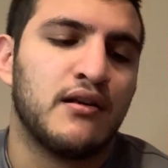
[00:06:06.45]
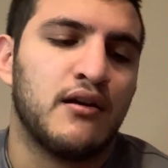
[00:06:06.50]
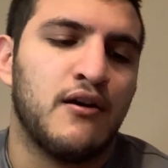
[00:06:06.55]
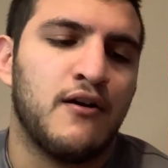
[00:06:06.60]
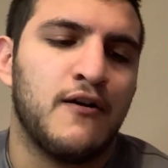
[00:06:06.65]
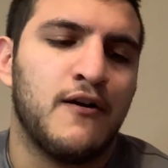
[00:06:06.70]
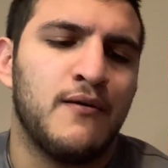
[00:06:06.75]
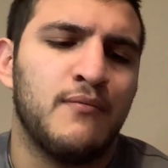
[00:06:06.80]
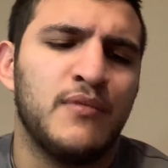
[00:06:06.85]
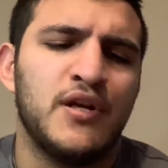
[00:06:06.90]

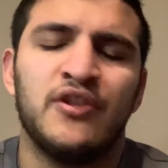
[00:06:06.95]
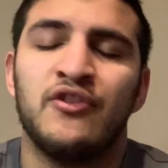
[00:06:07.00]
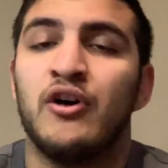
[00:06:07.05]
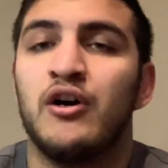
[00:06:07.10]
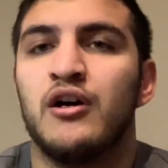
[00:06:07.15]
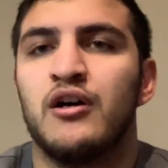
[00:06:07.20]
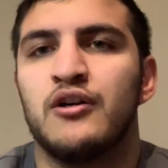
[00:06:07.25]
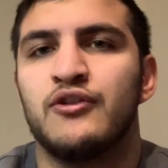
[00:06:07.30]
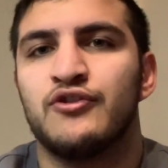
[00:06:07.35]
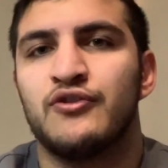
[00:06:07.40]
Um, in the
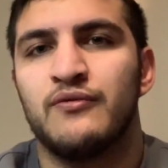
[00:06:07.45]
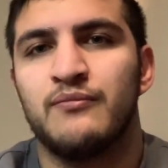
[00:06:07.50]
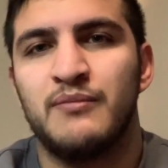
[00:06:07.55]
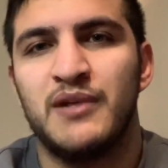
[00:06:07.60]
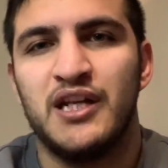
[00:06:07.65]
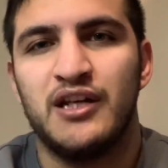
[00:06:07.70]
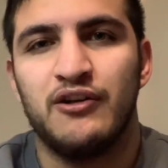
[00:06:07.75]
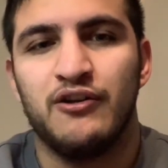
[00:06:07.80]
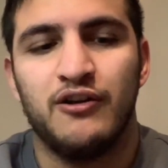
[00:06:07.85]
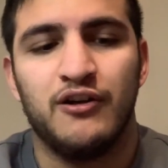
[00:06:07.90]
100
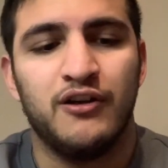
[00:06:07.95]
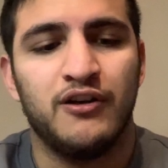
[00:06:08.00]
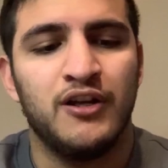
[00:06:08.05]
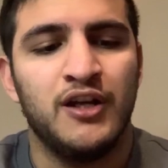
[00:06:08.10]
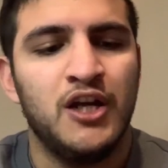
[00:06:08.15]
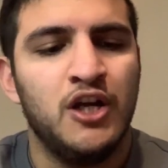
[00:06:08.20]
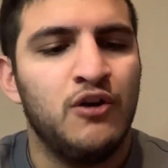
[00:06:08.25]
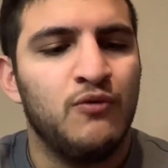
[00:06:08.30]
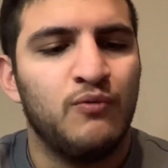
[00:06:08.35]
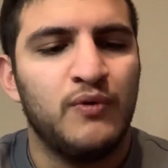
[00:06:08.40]
meter,
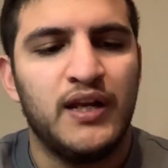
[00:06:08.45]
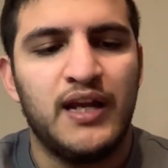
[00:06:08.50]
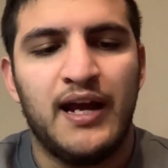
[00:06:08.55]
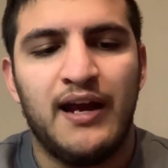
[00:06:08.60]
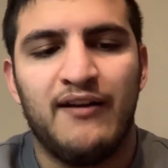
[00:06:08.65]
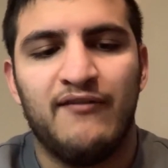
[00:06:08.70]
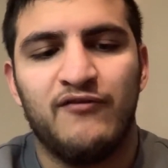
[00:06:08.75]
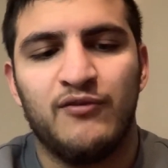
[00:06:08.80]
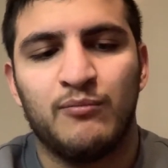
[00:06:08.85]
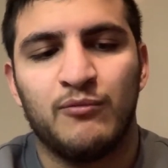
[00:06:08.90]
we
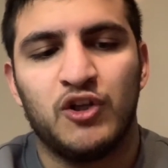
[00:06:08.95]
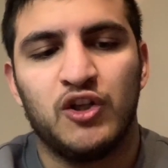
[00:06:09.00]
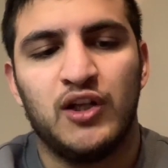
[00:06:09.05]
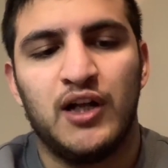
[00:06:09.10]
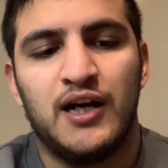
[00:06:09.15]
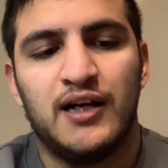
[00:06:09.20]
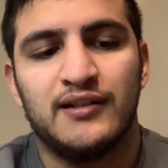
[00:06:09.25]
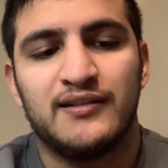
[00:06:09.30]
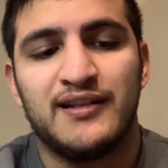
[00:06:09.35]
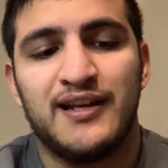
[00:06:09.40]
have him
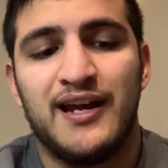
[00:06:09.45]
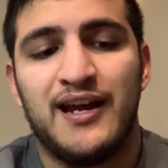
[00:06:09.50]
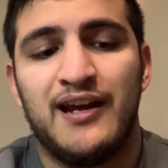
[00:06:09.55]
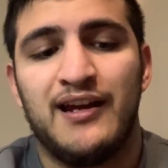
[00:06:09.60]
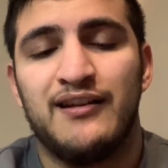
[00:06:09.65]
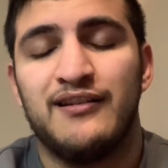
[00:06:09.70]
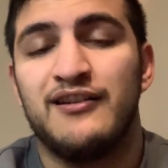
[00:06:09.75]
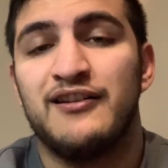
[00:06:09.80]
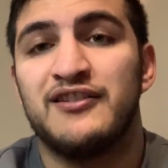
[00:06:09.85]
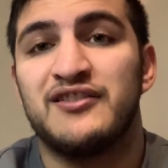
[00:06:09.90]
clocked
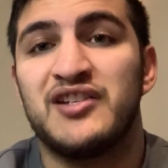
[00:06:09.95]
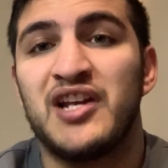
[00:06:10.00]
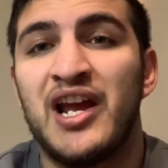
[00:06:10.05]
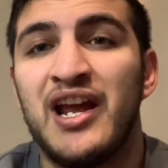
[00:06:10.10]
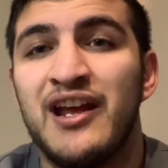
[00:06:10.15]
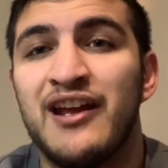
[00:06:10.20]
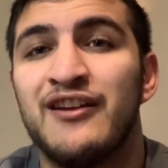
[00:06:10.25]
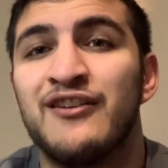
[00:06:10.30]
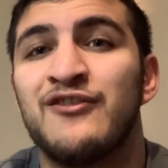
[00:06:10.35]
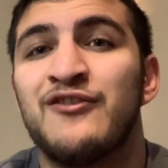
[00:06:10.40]
at a
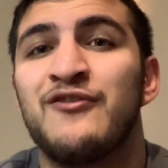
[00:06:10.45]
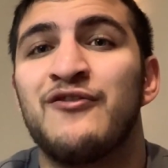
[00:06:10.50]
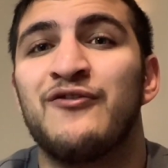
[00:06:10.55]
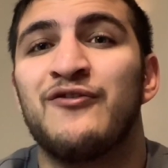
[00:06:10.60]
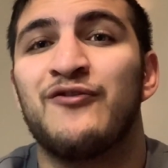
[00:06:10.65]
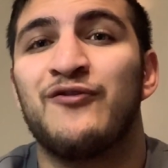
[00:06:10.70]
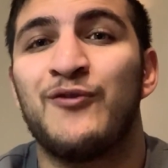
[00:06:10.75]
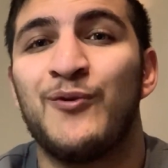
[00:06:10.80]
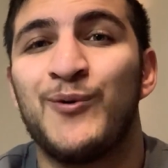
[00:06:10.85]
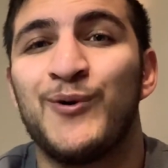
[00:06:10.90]

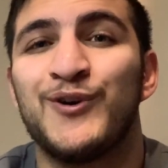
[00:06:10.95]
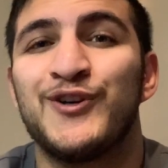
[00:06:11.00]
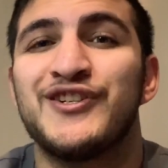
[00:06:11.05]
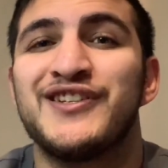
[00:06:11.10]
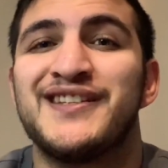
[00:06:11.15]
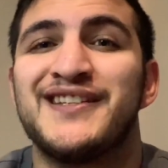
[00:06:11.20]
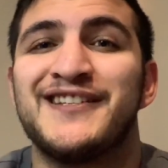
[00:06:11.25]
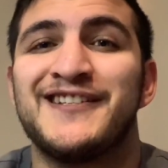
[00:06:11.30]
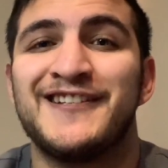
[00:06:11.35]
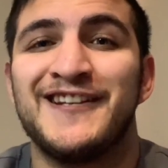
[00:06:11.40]

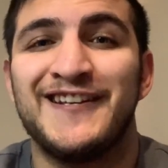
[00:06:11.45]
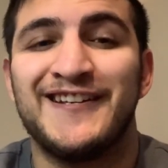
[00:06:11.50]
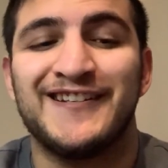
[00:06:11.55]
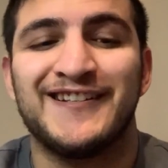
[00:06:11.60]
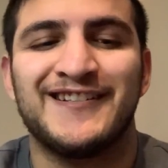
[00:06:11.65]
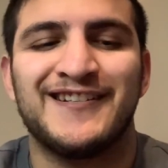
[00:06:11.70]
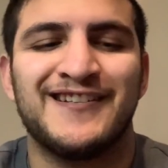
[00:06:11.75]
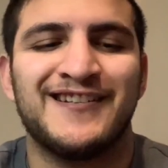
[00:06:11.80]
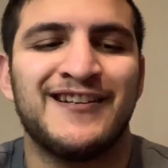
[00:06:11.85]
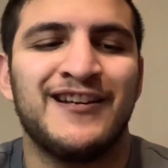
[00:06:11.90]

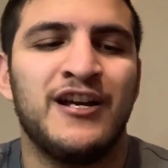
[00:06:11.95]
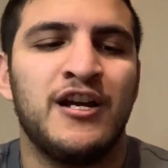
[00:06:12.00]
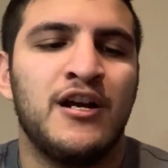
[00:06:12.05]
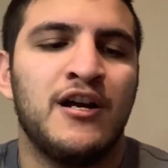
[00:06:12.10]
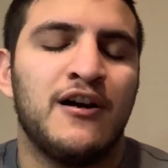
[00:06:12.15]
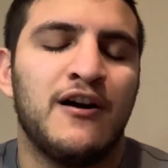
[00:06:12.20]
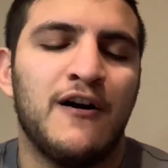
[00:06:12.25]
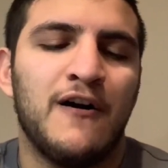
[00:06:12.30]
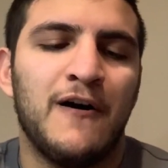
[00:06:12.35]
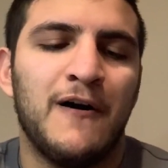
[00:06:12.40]
10.46.
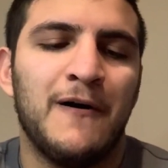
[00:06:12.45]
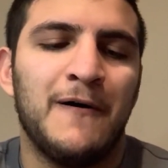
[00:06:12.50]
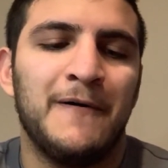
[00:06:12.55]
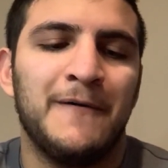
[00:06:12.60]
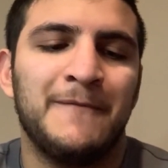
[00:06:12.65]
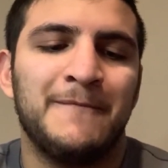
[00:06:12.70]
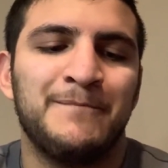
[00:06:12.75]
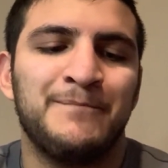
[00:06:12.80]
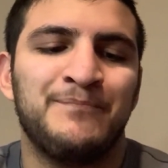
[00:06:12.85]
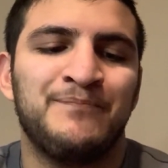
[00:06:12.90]

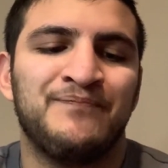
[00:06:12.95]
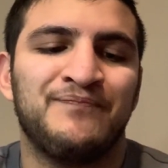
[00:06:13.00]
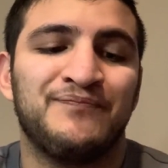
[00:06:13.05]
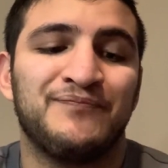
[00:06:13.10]
Um,